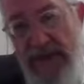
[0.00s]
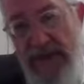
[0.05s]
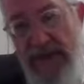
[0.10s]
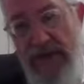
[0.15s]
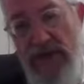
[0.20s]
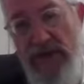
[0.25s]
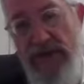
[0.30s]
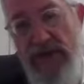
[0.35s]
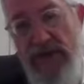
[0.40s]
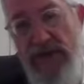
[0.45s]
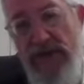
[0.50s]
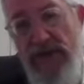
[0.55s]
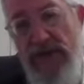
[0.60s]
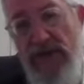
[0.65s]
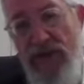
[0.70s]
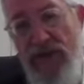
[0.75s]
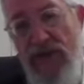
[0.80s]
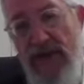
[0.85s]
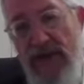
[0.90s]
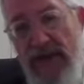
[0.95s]
So the
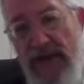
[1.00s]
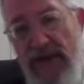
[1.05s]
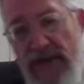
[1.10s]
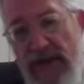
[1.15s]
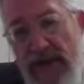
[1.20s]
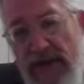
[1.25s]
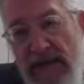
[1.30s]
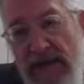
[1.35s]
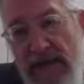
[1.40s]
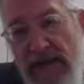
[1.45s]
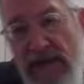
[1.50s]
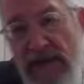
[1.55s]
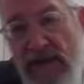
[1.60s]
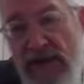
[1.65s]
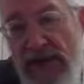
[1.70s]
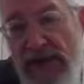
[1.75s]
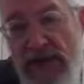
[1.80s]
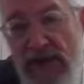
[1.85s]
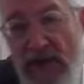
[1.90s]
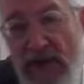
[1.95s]
mitzvah
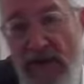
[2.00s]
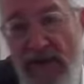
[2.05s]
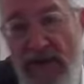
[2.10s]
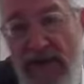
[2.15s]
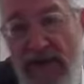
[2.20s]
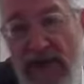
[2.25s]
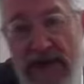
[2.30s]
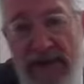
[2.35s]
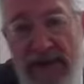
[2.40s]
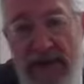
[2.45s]
was Tovel